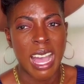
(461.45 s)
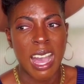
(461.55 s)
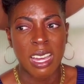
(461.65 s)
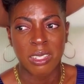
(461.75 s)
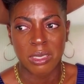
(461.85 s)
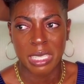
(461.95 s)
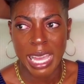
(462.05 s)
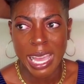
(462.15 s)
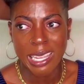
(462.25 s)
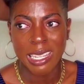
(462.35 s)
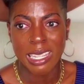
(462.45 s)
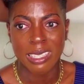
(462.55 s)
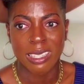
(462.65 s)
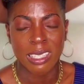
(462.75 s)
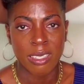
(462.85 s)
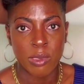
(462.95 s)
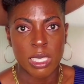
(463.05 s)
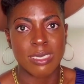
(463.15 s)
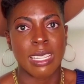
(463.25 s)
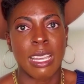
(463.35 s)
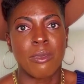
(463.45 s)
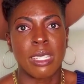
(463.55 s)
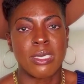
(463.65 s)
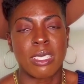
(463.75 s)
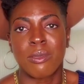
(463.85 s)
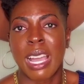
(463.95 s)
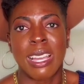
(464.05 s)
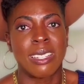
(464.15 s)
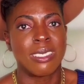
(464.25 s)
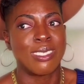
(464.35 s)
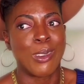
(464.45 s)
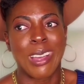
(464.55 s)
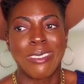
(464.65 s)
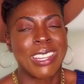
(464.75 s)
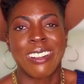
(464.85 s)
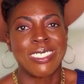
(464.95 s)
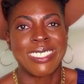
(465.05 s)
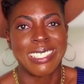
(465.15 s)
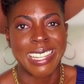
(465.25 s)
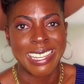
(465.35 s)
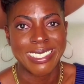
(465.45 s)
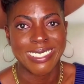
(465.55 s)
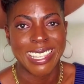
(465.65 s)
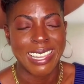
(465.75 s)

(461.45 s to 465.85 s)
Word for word: honor that and live this life as if I don't have guaranteed days.